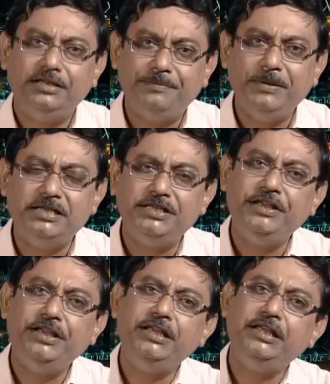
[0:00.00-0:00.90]
That means
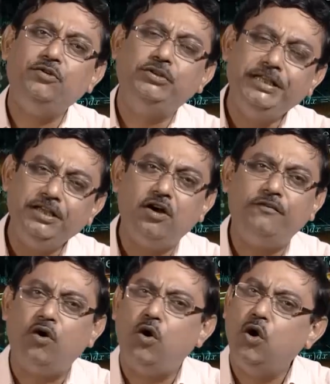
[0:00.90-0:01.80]
you think
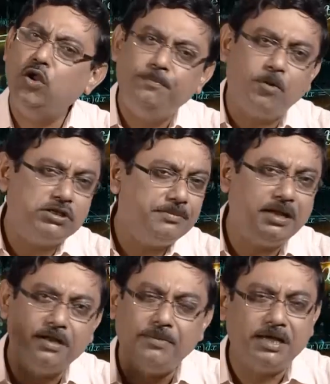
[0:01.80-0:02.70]
of all
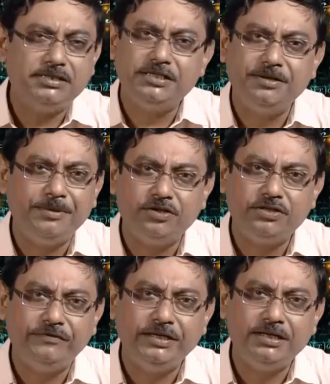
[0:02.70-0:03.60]
possible unbiased
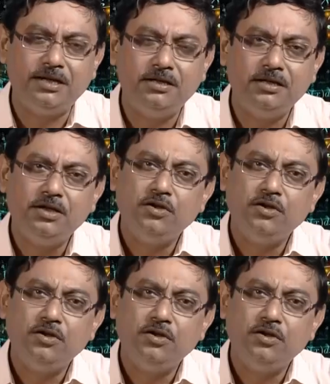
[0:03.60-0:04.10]
estimators of theta,